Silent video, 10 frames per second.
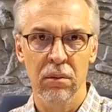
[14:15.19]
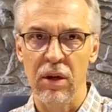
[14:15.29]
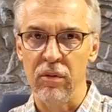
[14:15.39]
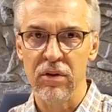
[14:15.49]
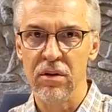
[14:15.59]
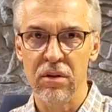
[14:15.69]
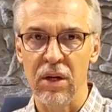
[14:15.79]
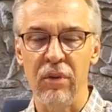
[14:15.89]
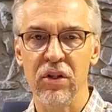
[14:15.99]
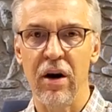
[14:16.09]
That was,
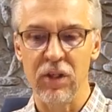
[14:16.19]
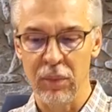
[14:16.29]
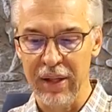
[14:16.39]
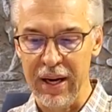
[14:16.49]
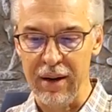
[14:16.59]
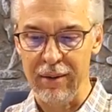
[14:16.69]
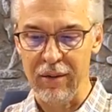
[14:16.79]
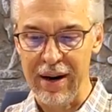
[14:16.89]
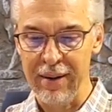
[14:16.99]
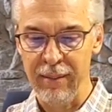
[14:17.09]
that was God's plan,
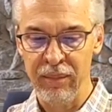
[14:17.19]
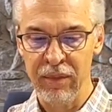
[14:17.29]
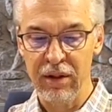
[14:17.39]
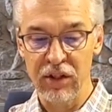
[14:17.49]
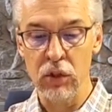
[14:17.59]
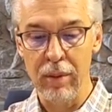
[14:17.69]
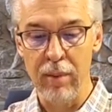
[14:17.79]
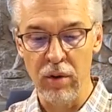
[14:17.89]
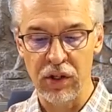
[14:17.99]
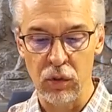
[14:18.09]
right? Listen to what
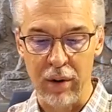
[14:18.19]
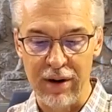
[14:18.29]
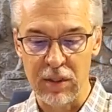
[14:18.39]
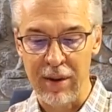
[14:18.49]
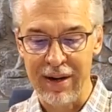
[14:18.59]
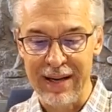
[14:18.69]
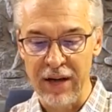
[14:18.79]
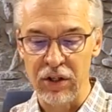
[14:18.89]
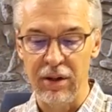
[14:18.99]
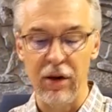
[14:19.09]
Moses writes about a
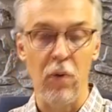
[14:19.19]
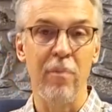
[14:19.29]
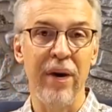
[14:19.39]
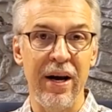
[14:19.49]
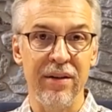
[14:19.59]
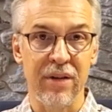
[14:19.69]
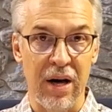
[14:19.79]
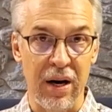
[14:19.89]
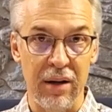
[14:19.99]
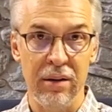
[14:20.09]
nation that obeys
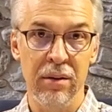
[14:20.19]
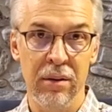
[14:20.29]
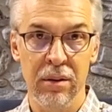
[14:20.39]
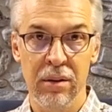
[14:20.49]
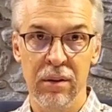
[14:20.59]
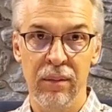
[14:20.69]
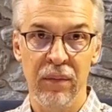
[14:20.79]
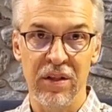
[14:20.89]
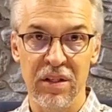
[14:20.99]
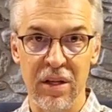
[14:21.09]
God.
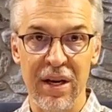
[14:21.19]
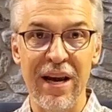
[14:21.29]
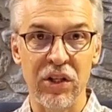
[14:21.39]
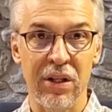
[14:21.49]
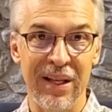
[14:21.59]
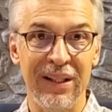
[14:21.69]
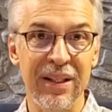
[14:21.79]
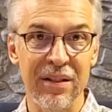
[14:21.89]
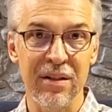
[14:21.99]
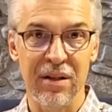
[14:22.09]
This is a nation that
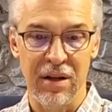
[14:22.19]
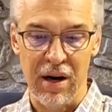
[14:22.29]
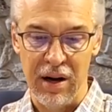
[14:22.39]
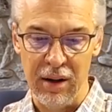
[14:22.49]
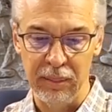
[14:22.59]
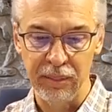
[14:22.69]
listens to God.